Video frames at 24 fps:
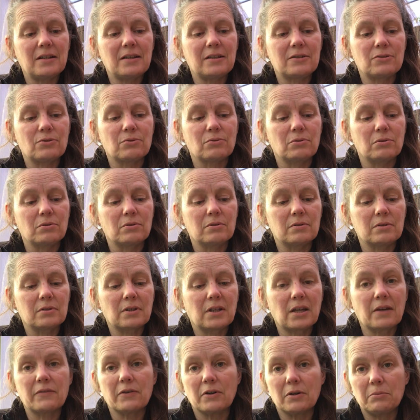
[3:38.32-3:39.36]
So
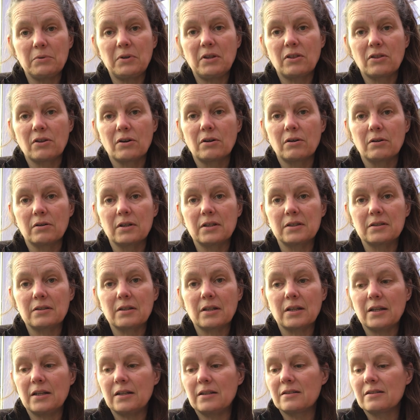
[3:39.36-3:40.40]
give it a wee thought. It
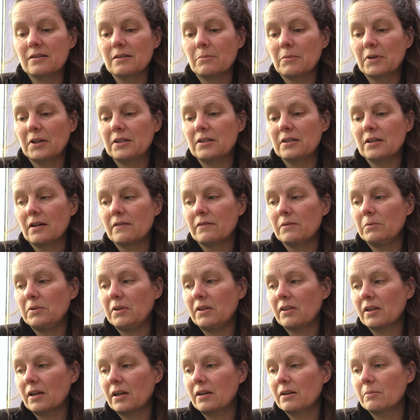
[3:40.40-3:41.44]
is something to have a wee
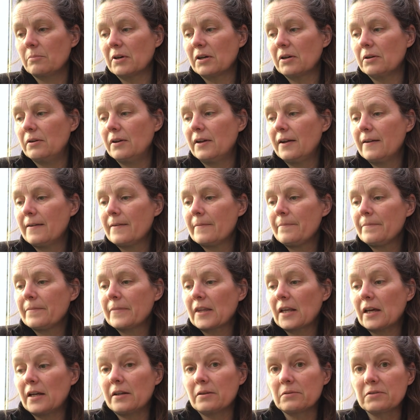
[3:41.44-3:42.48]
think about.
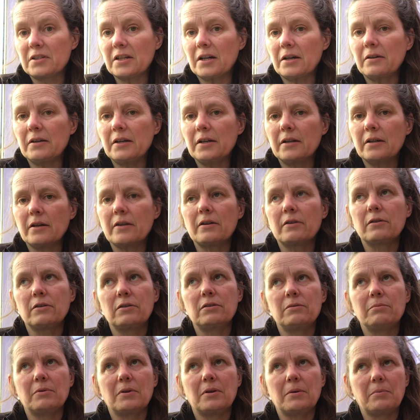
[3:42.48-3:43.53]
And I'll tell you another
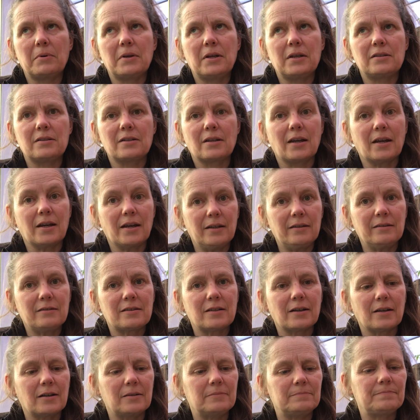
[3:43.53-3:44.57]
good way to get
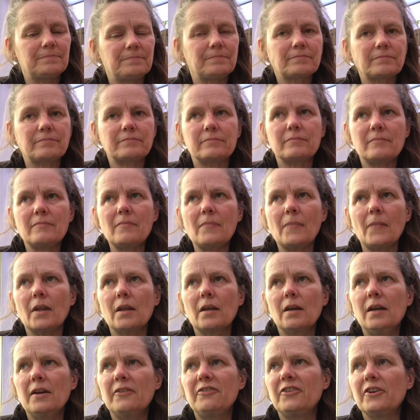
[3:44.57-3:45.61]
into it.
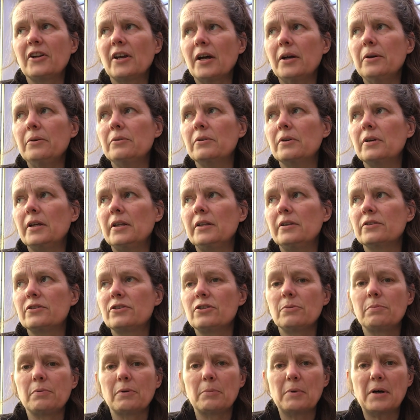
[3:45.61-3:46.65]
If you're out in the
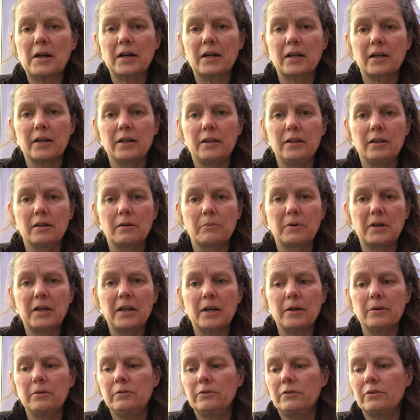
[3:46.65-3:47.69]
supermarket, you're way
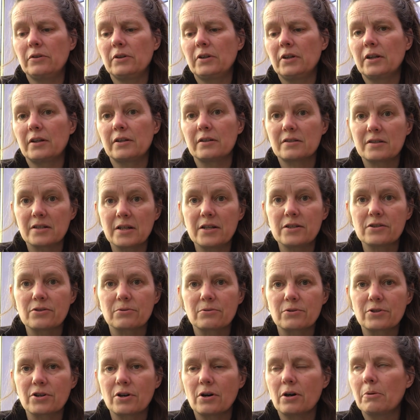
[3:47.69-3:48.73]
out doing your essential
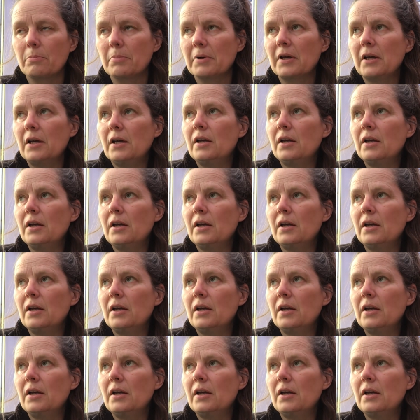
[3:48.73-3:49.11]
shop,